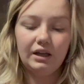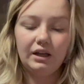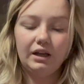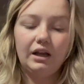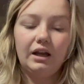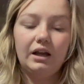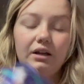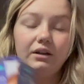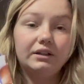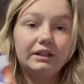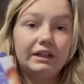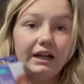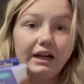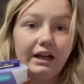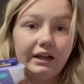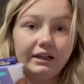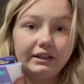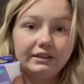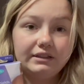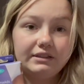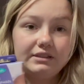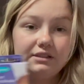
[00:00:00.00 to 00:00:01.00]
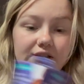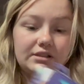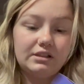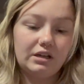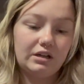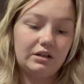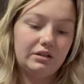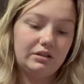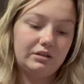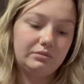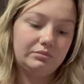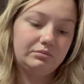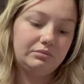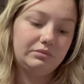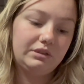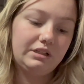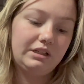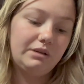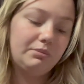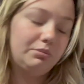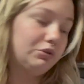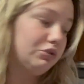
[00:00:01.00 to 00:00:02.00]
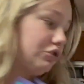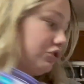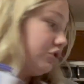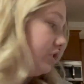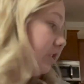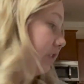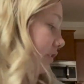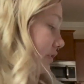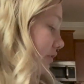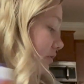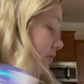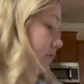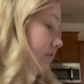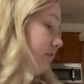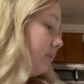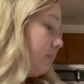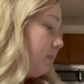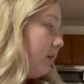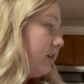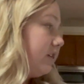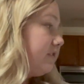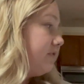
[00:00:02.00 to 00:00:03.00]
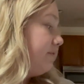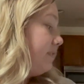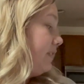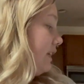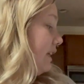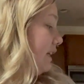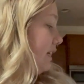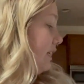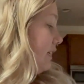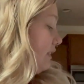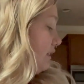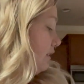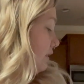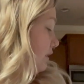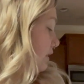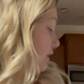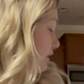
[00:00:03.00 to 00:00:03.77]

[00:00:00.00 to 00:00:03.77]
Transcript: I got some nipple shields for breastfeeding.